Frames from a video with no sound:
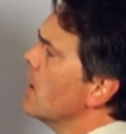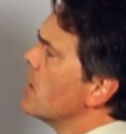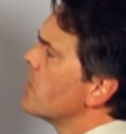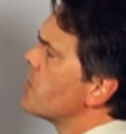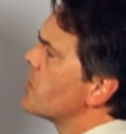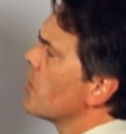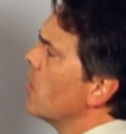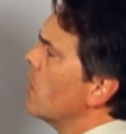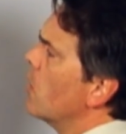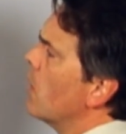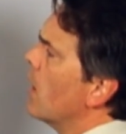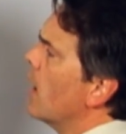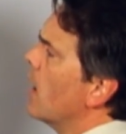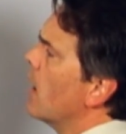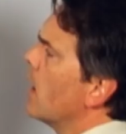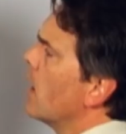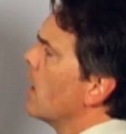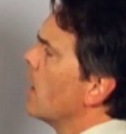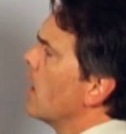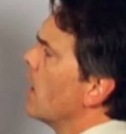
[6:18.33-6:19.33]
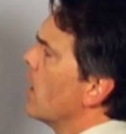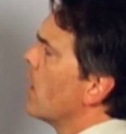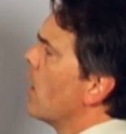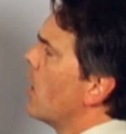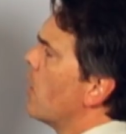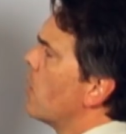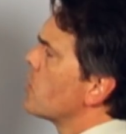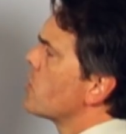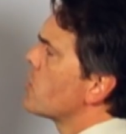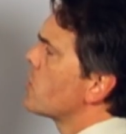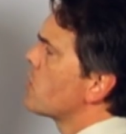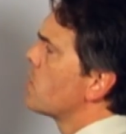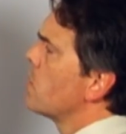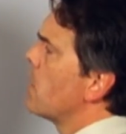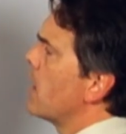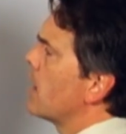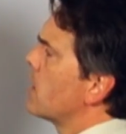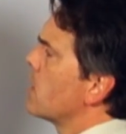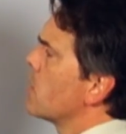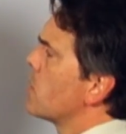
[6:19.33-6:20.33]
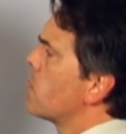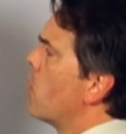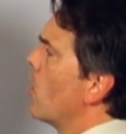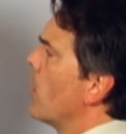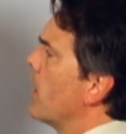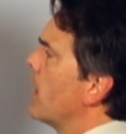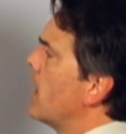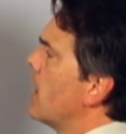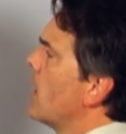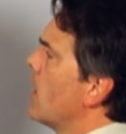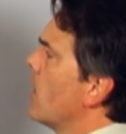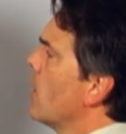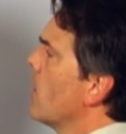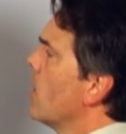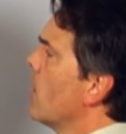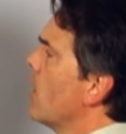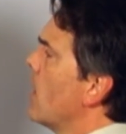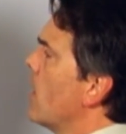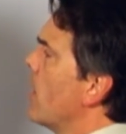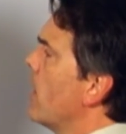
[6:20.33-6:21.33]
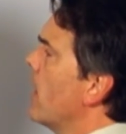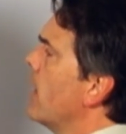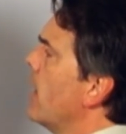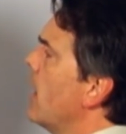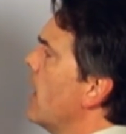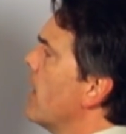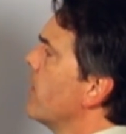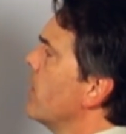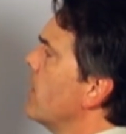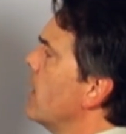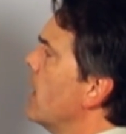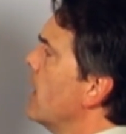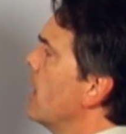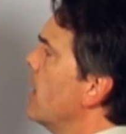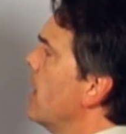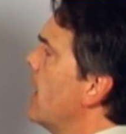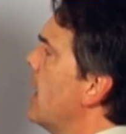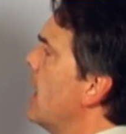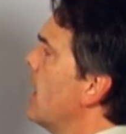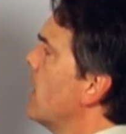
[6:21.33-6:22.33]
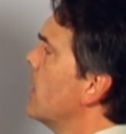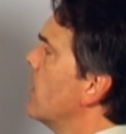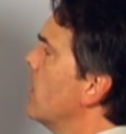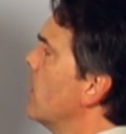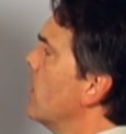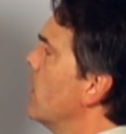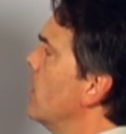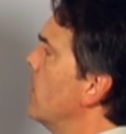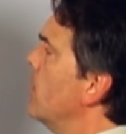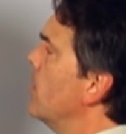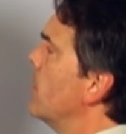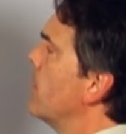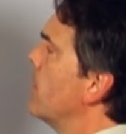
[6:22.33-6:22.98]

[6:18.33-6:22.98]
So I will just make this point here, that heaven and hell,